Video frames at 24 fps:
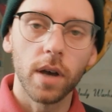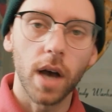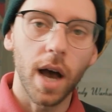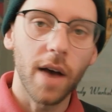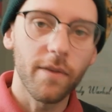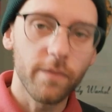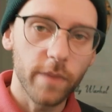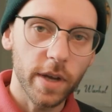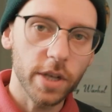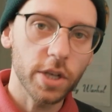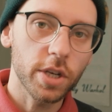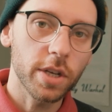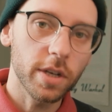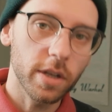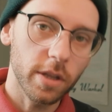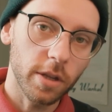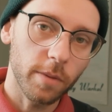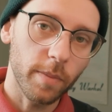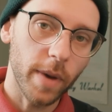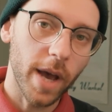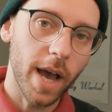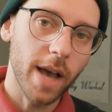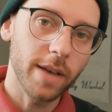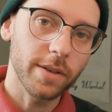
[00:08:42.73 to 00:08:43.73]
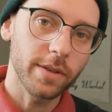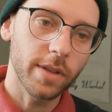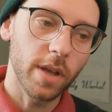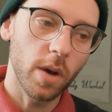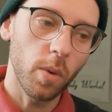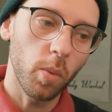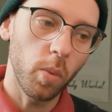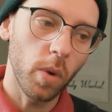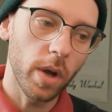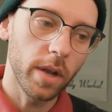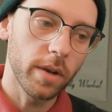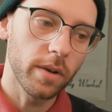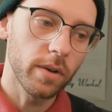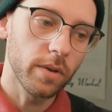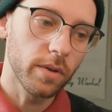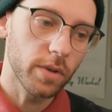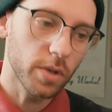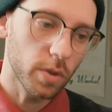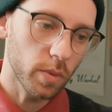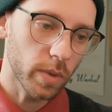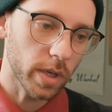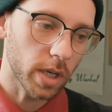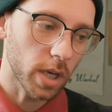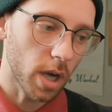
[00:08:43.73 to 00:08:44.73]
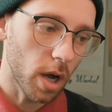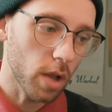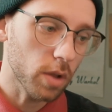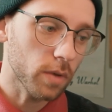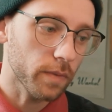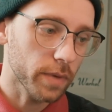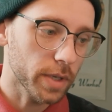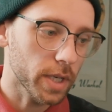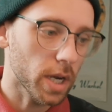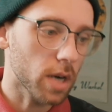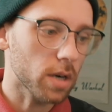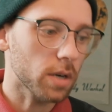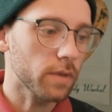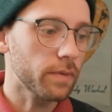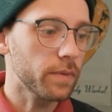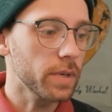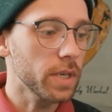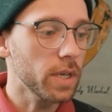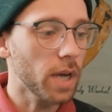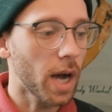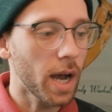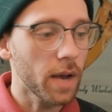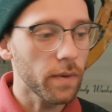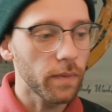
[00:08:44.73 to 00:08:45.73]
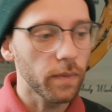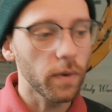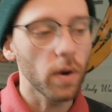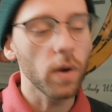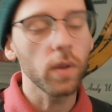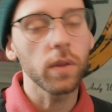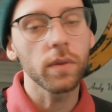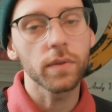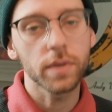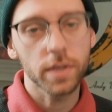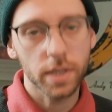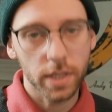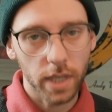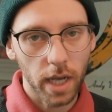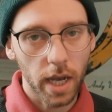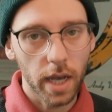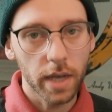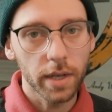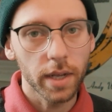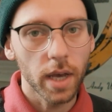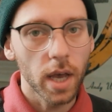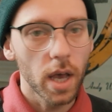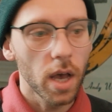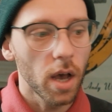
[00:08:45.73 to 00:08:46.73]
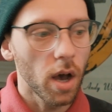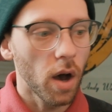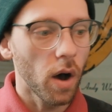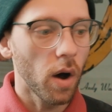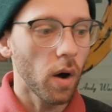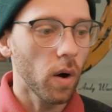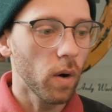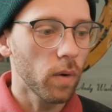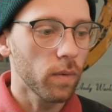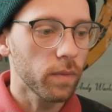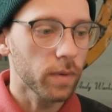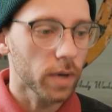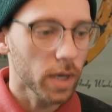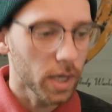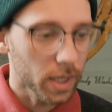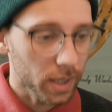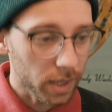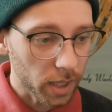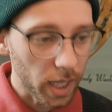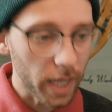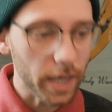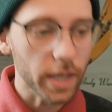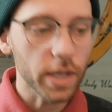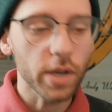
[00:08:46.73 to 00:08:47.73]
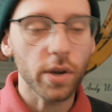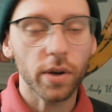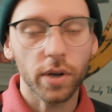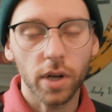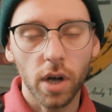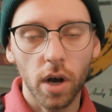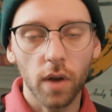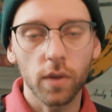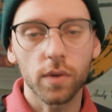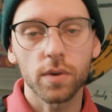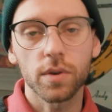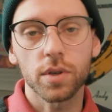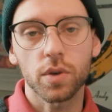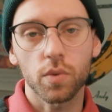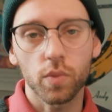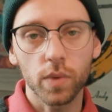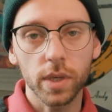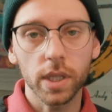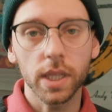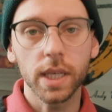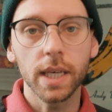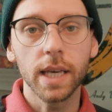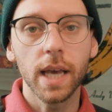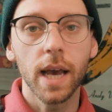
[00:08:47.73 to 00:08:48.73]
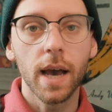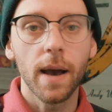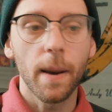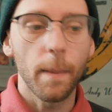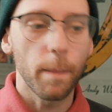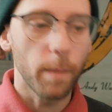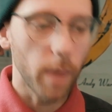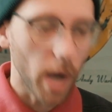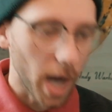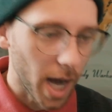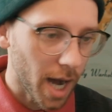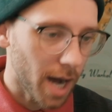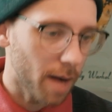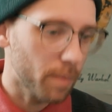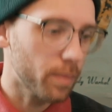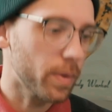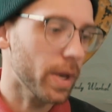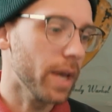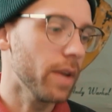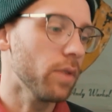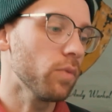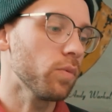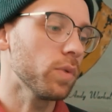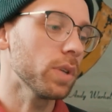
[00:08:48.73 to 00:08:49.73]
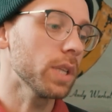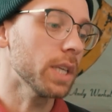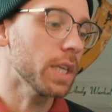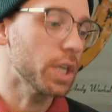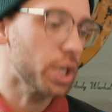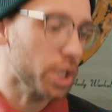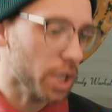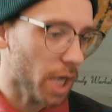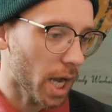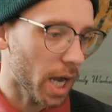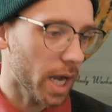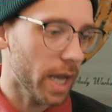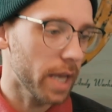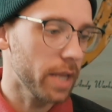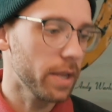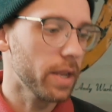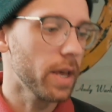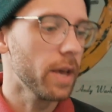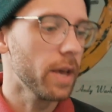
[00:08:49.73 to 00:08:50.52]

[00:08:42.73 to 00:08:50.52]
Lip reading: I've mentioned in the past that when doing color photography, I fall on the side of letting your colors really pop and really shine.